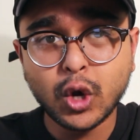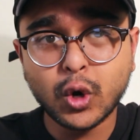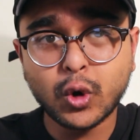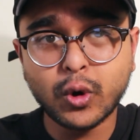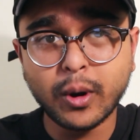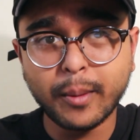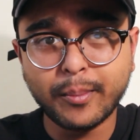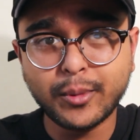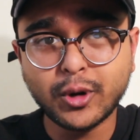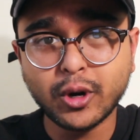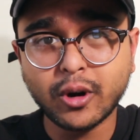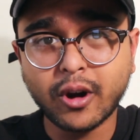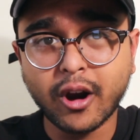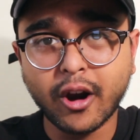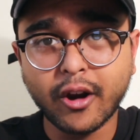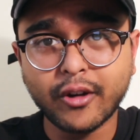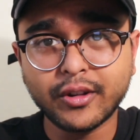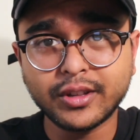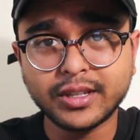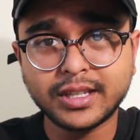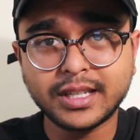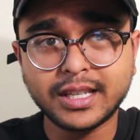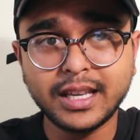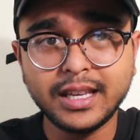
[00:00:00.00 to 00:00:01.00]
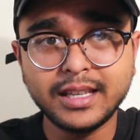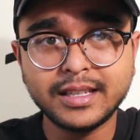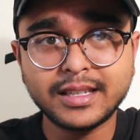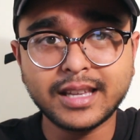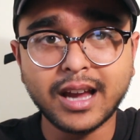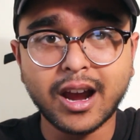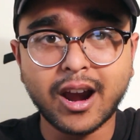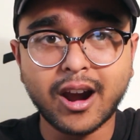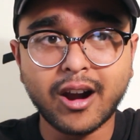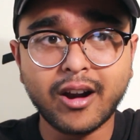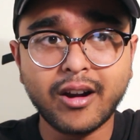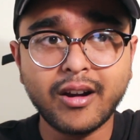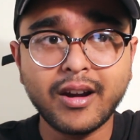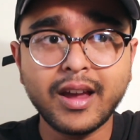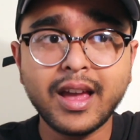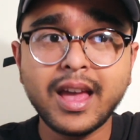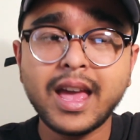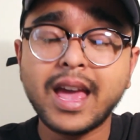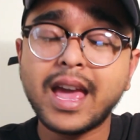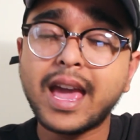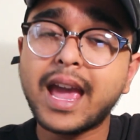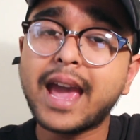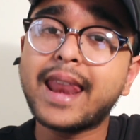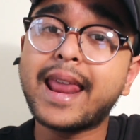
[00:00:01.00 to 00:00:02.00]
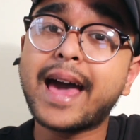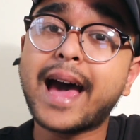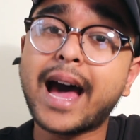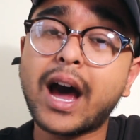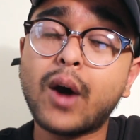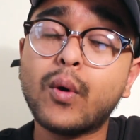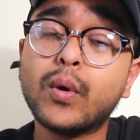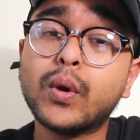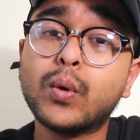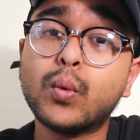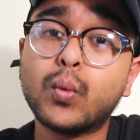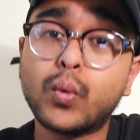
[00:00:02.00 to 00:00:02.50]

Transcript: cryptocurrencies are and how it